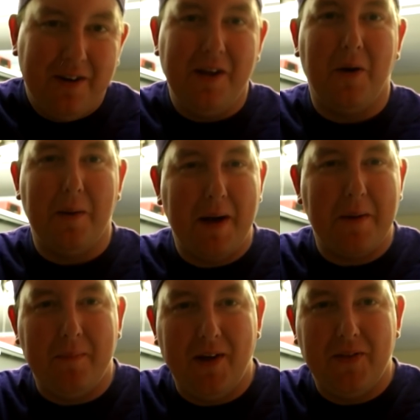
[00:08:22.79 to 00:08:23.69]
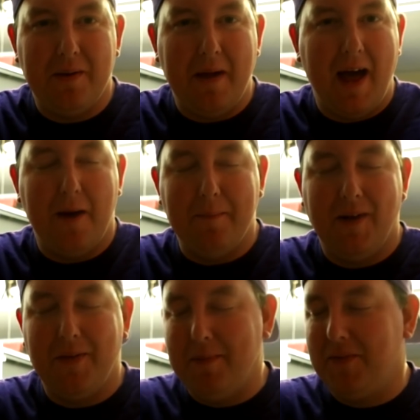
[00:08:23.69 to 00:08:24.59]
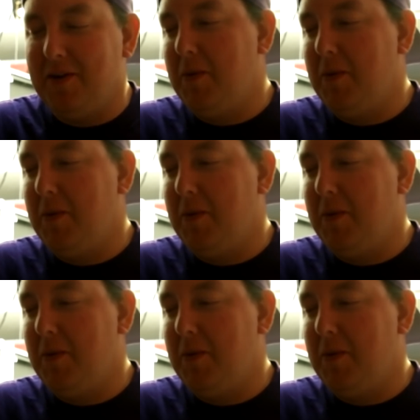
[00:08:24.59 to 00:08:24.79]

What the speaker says: about a month and a